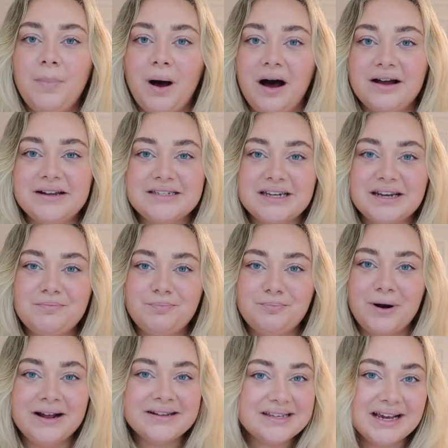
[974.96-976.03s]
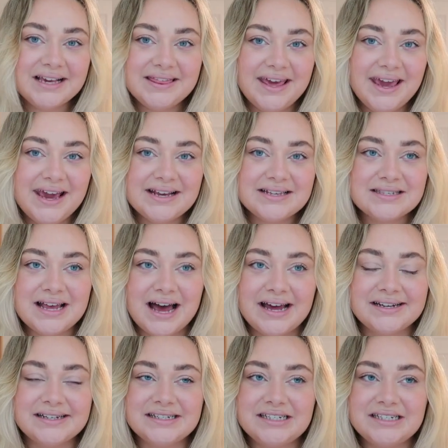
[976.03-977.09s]
but brands like this
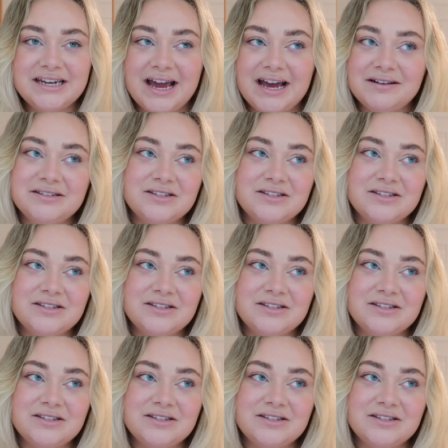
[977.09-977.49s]
and yeah,